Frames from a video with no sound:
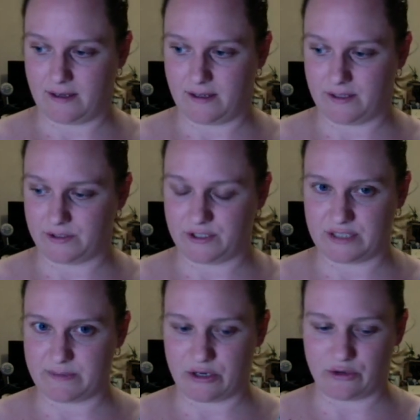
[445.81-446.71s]
I'll do
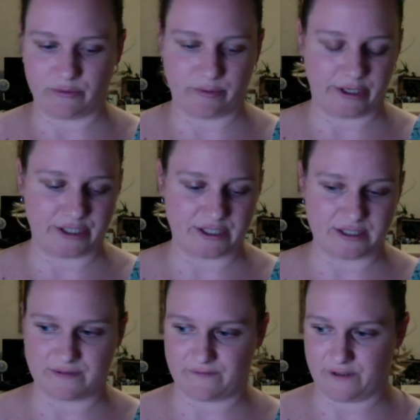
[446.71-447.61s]
just my normal
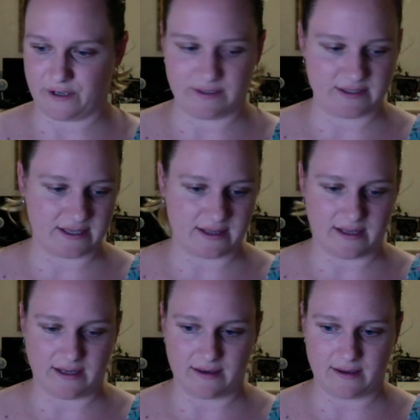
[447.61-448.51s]
purchases first, I
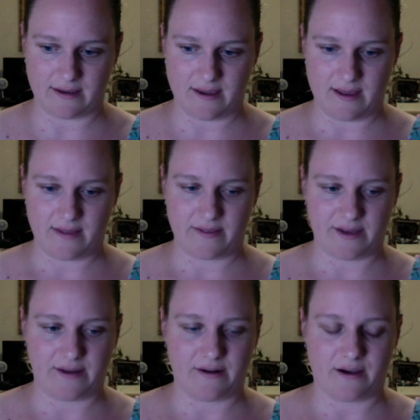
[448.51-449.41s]
think.
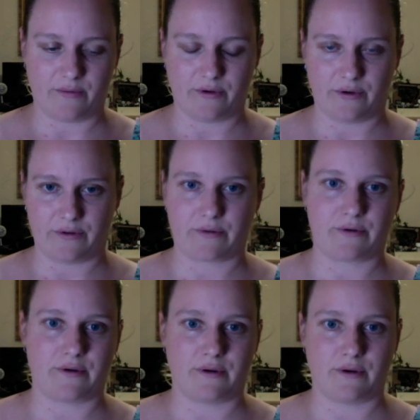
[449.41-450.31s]
Then I will go
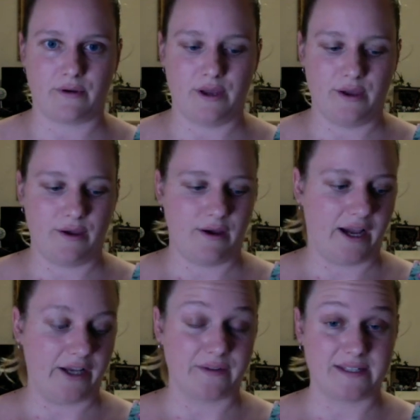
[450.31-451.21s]
through,
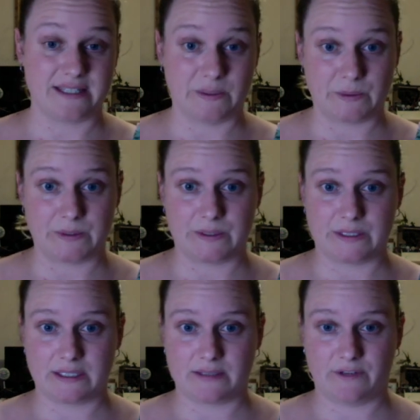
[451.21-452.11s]
I got the
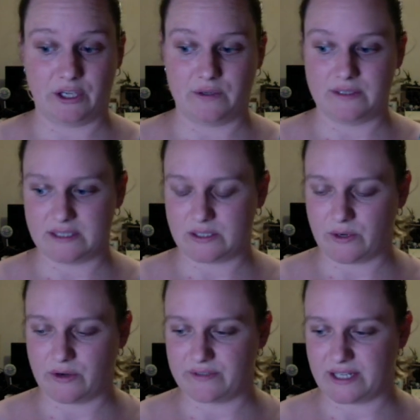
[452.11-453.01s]
silks for use
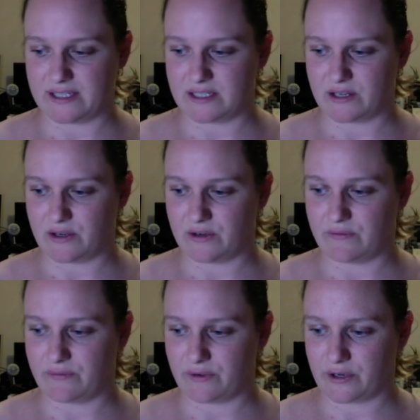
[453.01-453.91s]
12 days of
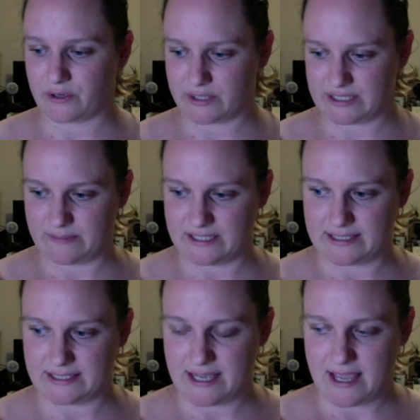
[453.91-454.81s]

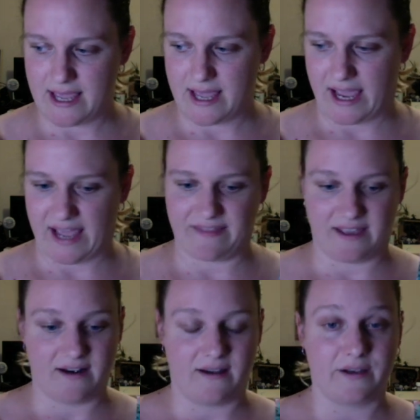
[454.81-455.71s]
Christmas. And
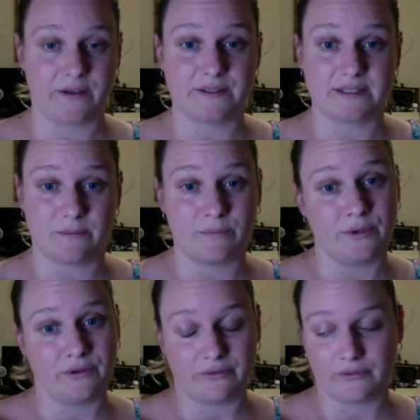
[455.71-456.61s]
then I got some
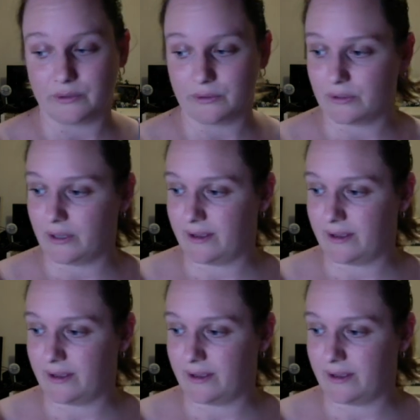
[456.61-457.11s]
beautiful